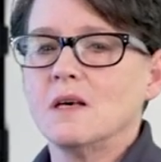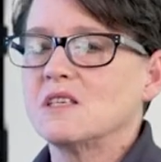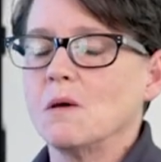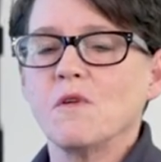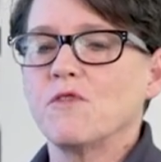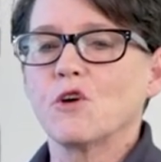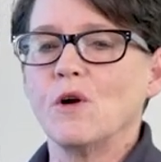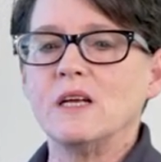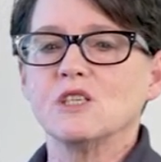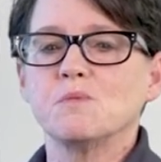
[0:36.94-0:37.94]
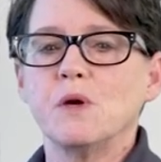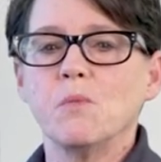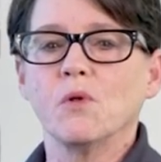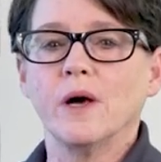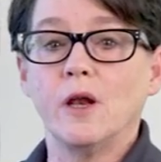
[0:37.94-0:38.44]
Some of the greatest
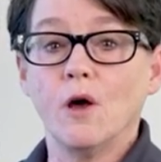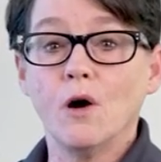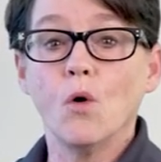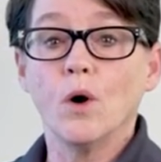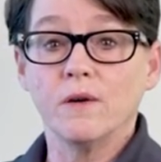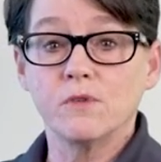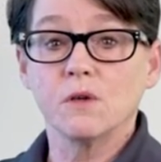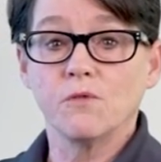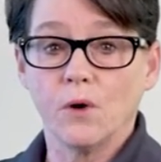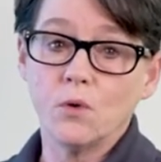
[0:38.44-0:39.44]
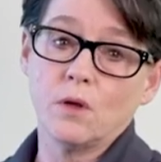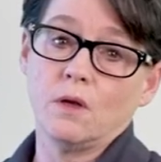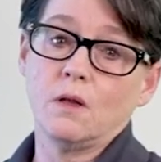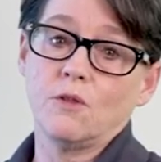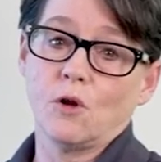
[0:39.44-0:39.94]
people I know have
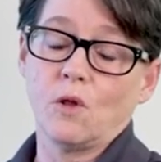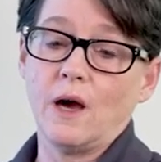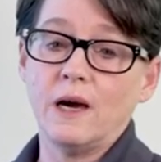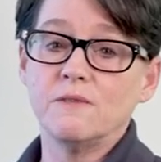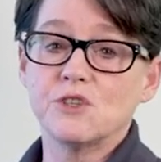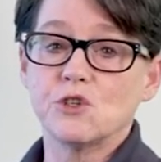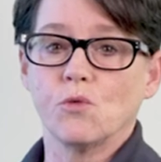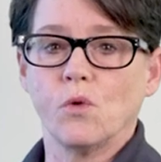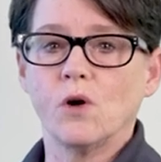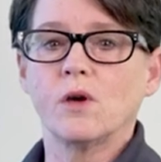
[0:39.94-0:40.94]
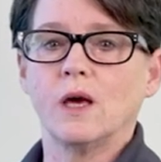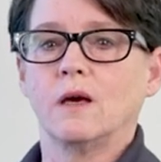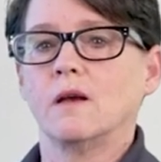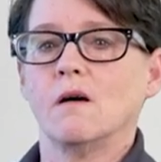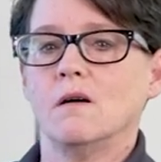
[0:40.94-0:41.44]
devoted their lives to
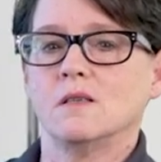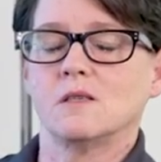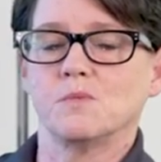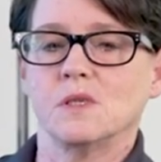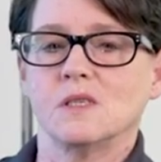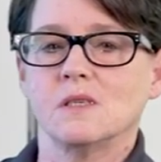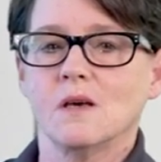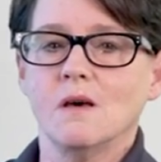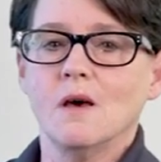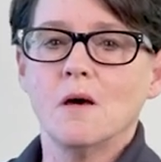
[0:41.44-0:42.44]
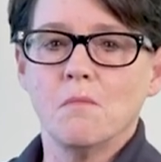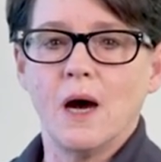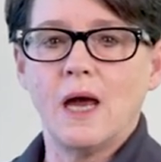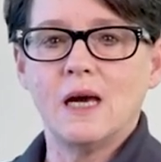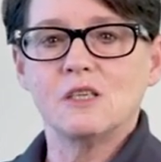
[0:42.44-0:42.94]
working in hospice.
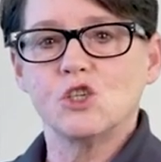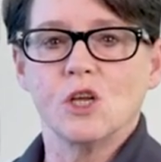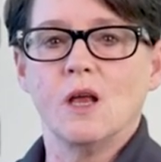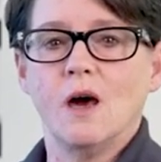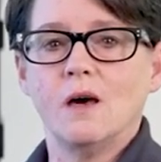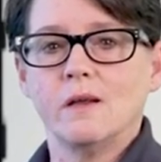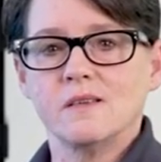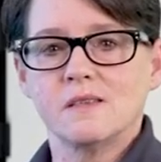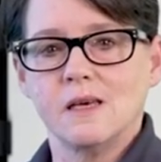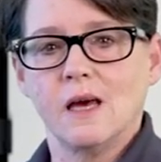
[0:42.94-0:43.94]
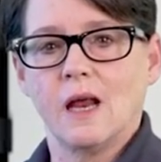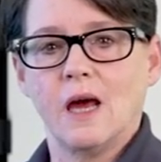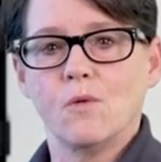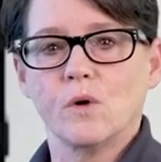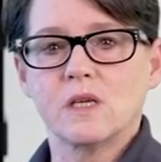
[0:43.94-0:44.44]
My Aunt Jeanette, a
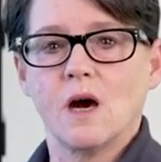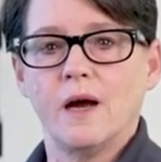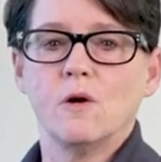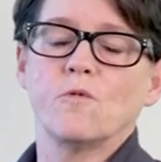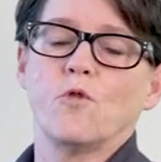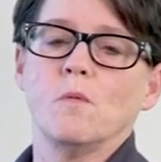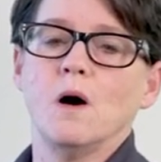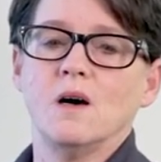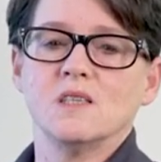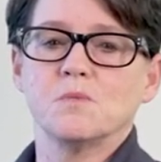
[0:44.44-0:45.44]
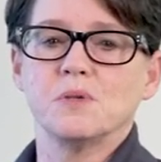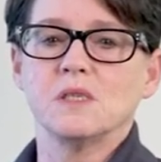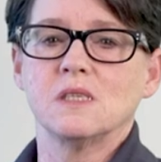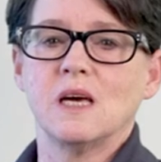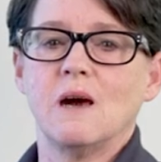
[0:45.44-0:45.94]
CNA, retired from
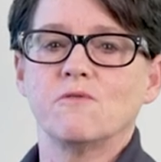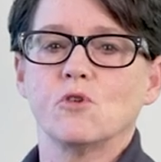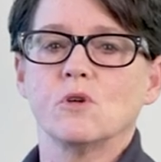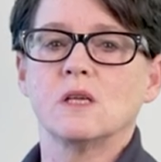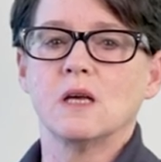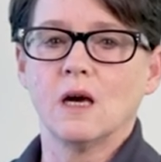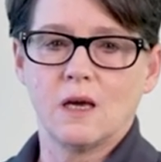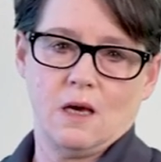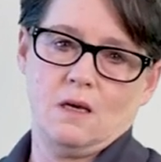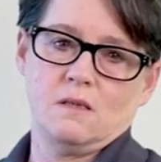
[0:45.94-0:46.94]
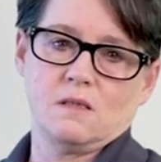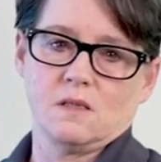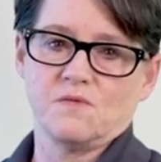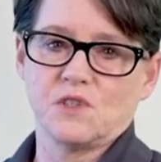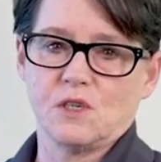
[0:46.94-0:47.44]
hospice after decades
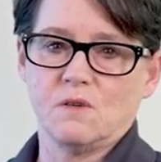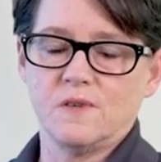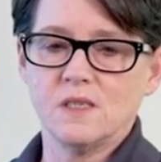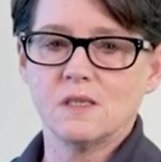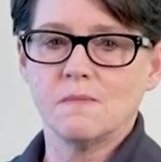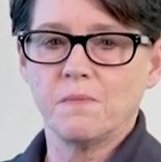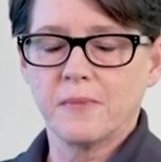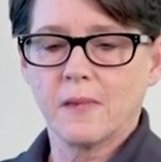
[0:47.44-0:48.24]
of service.